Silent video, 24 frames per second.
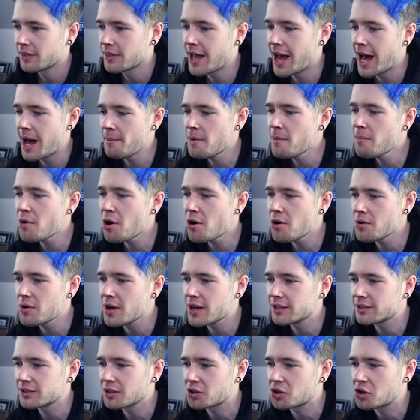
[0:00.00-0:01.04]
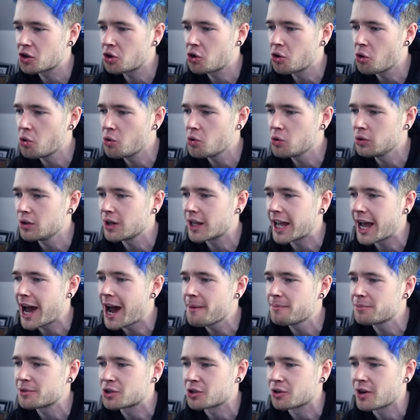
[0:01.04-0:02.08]
the hammer bro is a cool
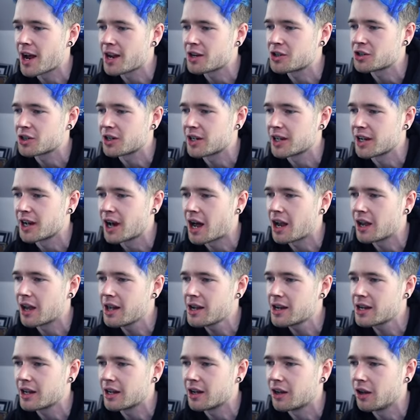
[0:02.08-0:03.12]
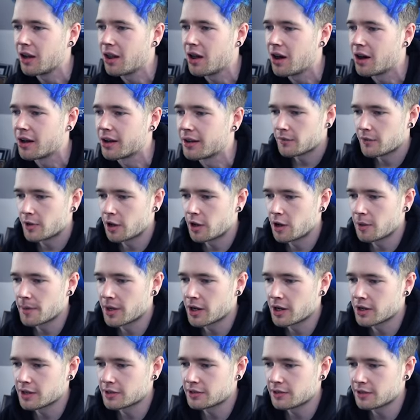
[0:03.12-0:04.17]
capture, actually. I like it a lot. Oh my
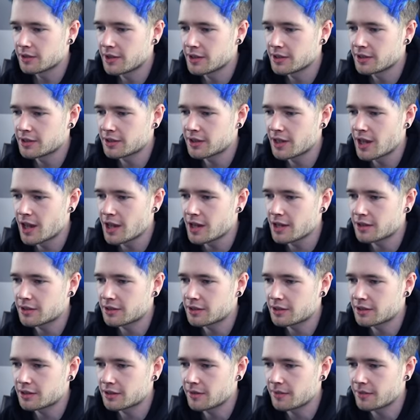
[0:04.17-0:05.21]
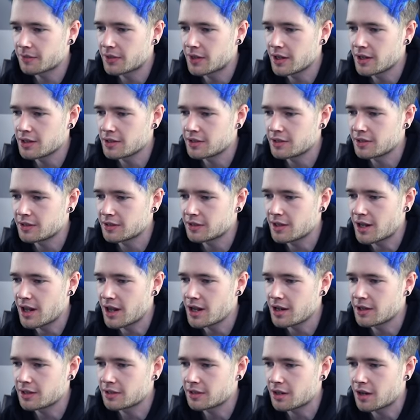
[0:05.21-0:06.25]
goodness. These snakes. These
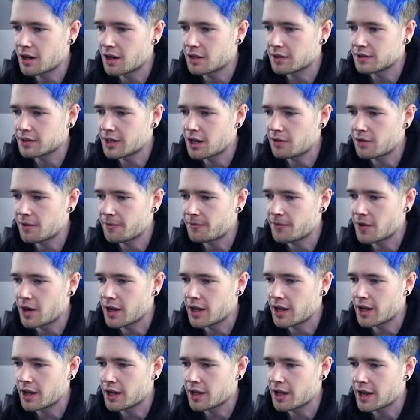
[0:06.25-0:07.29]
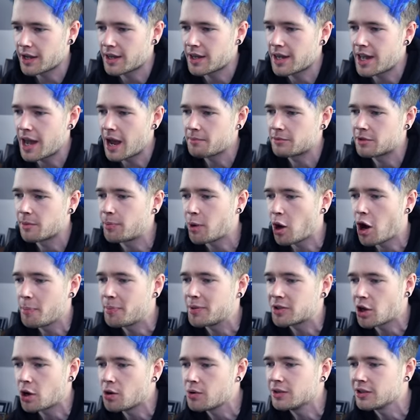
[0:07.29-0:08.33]
snakes are terrifying. I can get him to blow up
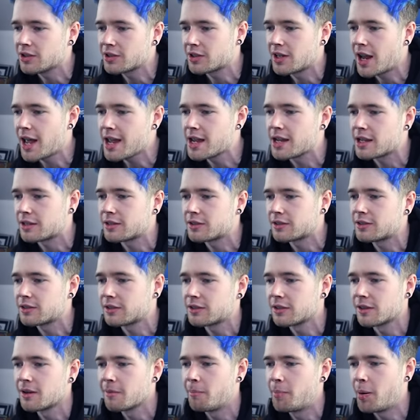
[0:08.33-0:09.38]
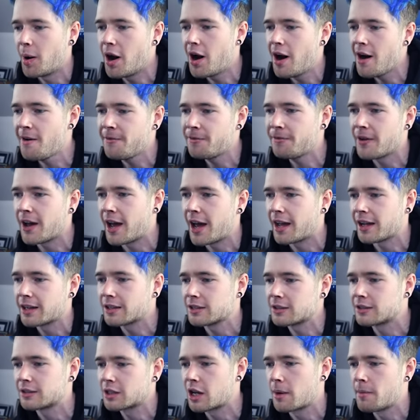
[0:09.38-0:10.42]
his own snakes.
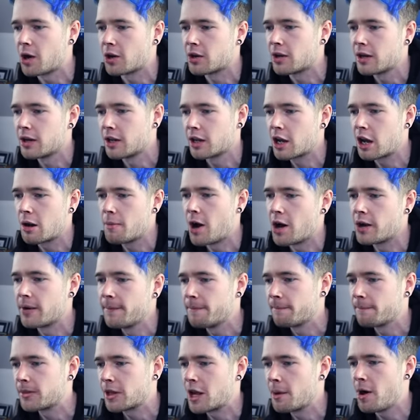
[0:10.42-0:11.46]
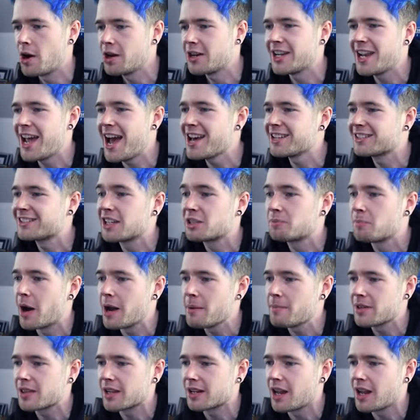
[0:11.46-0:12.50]
Perfect. Come on. Come on. Come on. Yes, this might be the